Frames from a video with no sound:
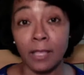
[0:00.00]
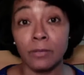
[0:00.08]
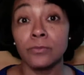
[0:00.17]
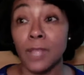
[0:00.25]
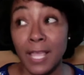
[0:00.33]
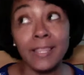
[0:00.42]

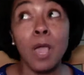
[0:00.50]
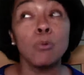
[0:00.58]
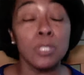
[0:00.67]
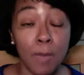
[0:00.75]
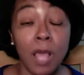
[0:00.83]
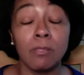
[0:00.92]
Like, that
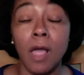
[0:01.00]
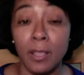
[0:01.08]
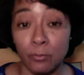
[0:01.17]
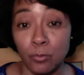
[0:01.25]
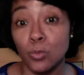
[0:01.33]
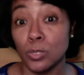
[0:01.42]
was my life
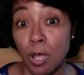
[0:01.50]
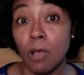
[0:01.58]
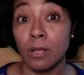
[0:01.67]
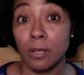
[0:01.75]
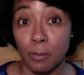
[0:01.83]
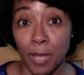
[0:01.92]
we were
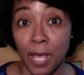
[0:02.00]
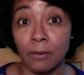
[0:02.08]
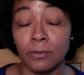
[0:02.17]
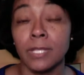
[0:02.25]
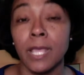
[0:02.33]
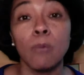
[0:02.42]
talking about
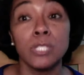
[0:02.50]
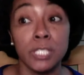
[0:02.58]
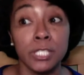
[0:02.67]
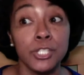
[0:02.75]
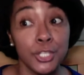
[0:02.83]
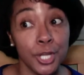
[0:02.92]
that was
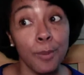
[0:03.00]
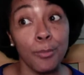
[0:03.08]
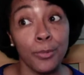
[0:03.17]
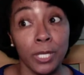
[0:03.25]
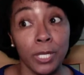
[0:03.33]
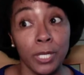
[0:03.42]
in
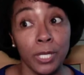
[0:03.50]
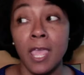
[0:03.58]
jeopardy.